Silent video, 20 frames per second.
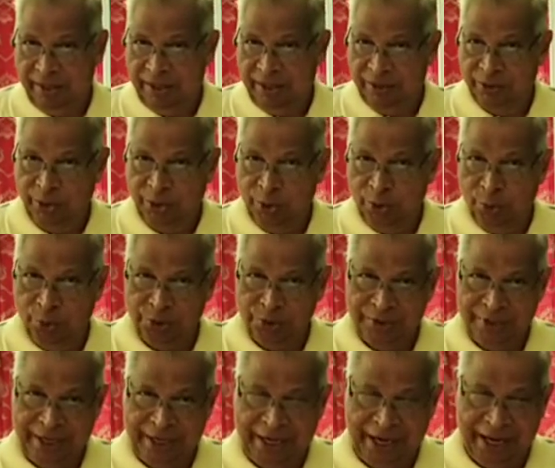The notes
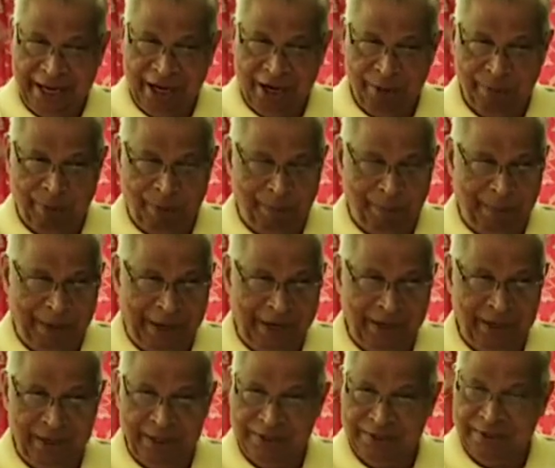that I have
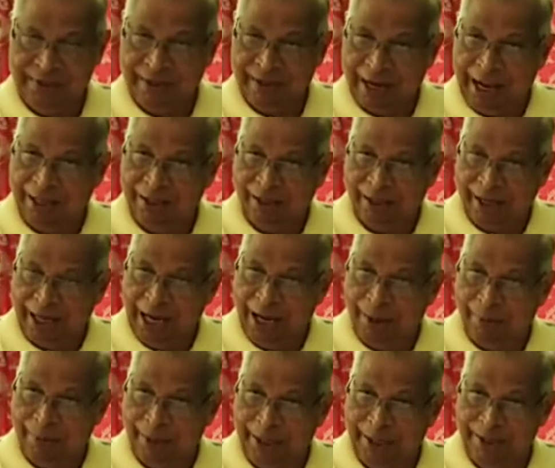prepared is rather
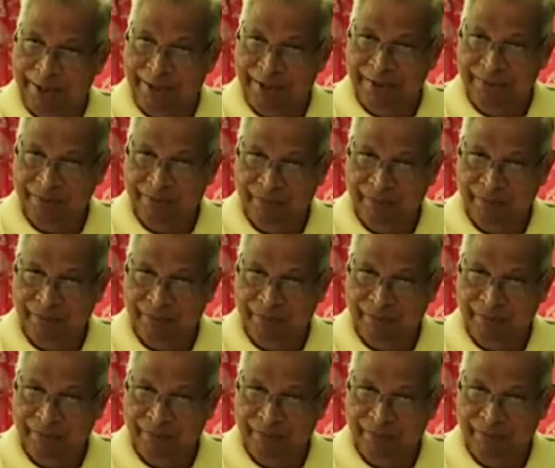elaborate,